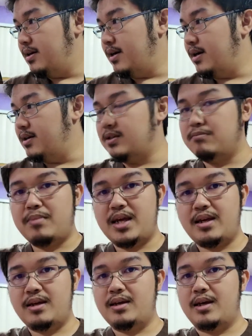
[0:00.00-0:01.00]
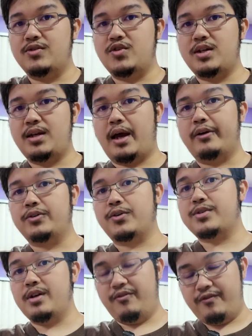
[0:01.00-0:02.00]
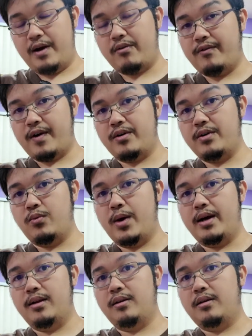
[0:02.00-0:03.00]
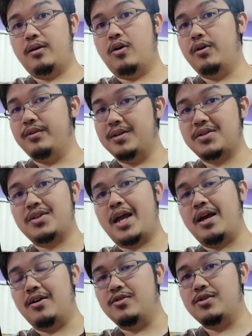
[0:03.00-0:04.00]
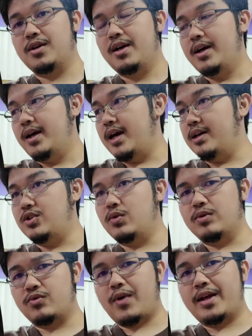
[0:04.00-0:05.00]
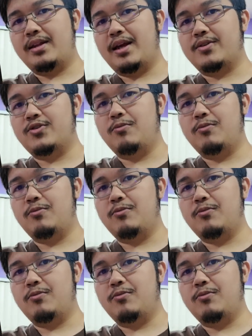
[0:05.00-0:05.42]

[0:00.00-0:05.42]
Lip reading: to me, and she held herself very, very well on the stage. And she was right next